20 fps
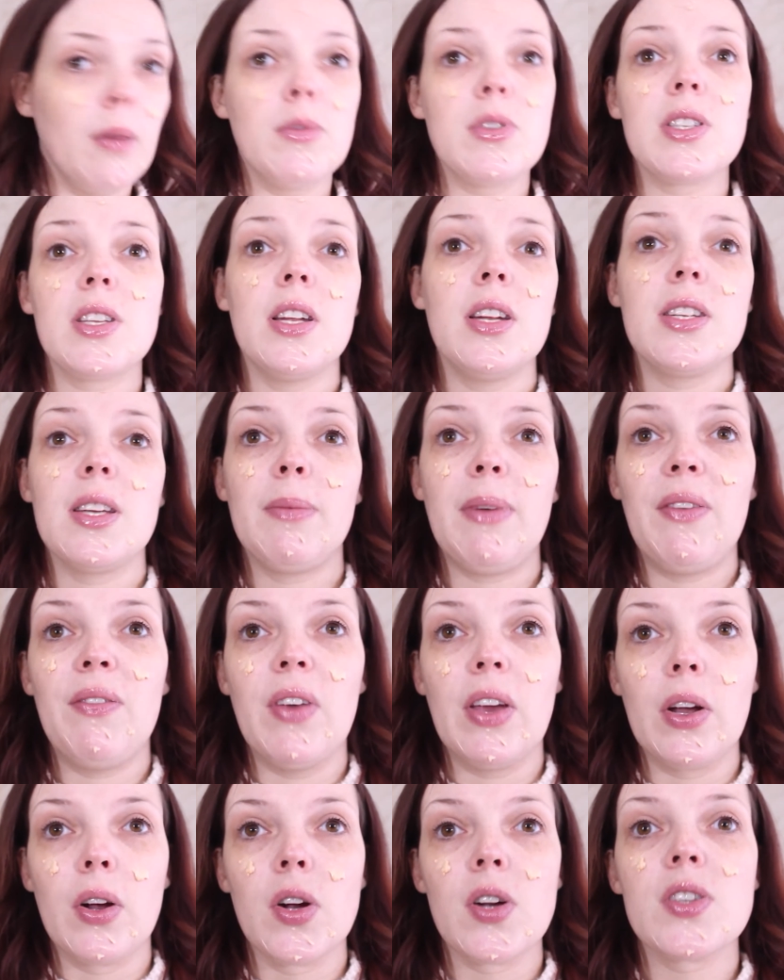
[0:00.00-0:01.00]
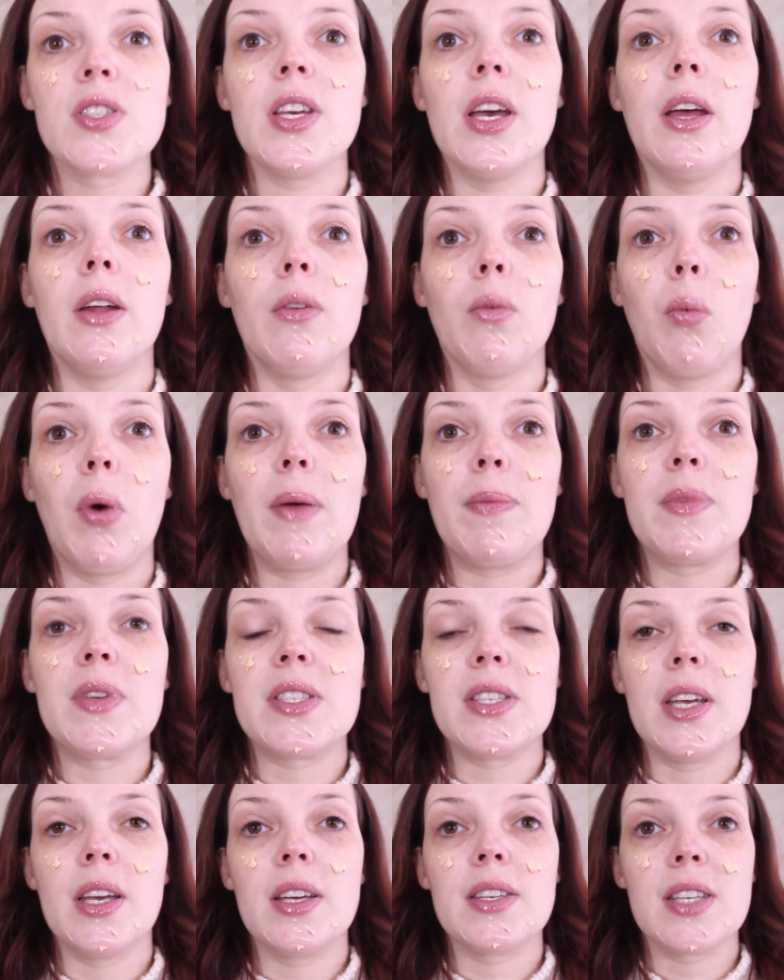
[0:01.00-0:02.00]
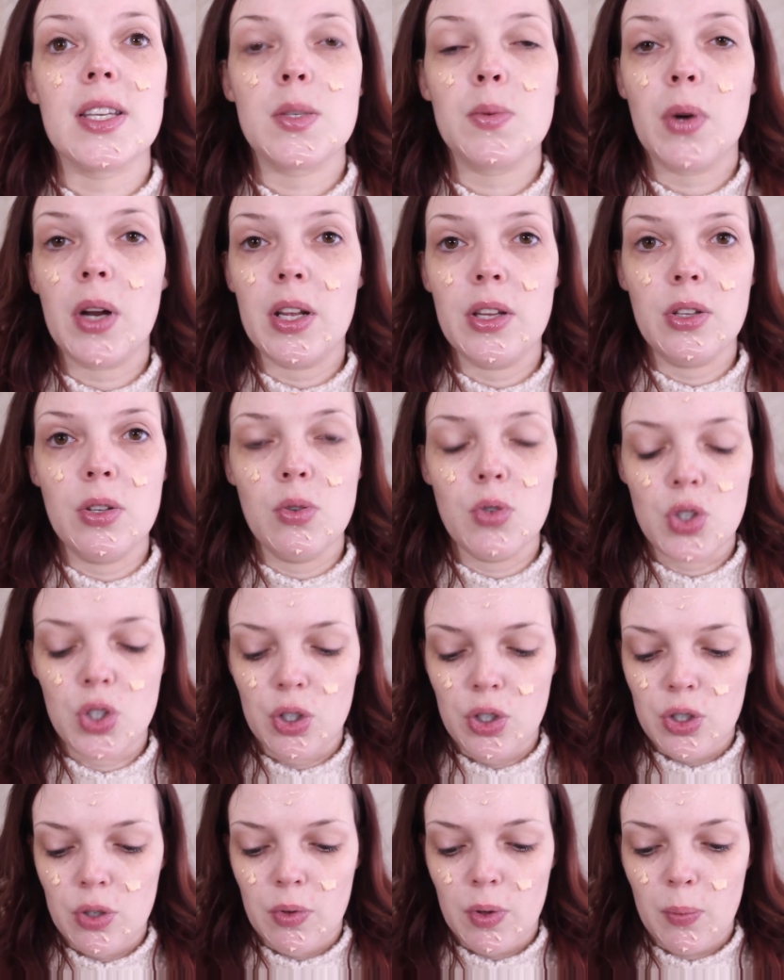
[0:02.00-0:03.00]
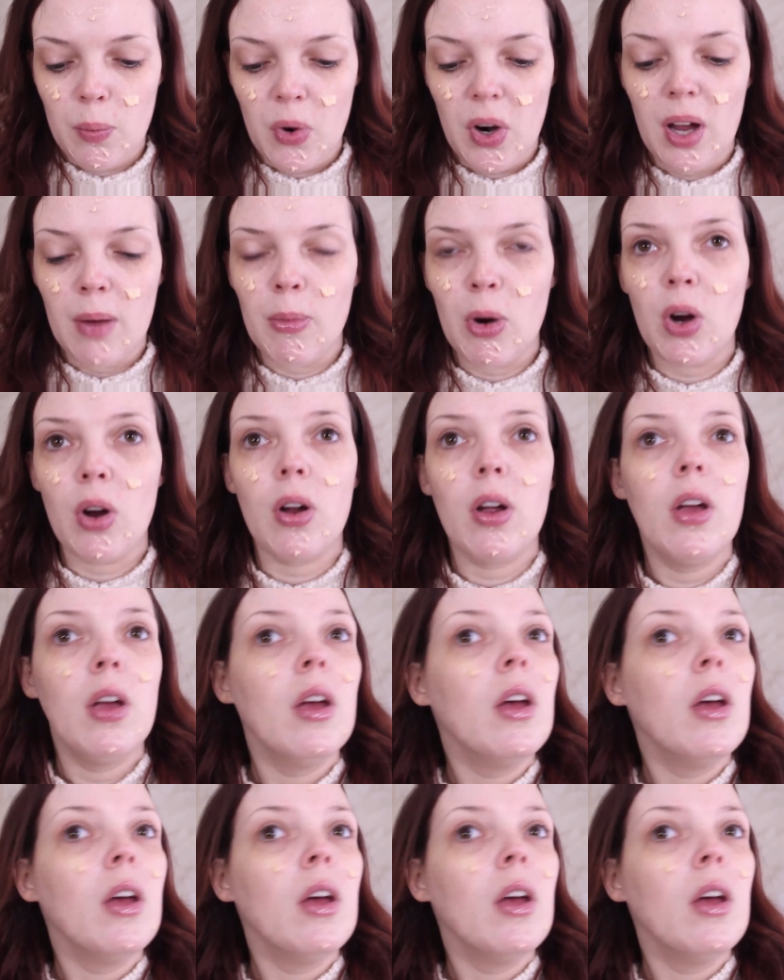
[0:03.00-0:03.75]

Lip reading: I'm just gonna take my fingers and wipe this in, because that's what I usually do with primer.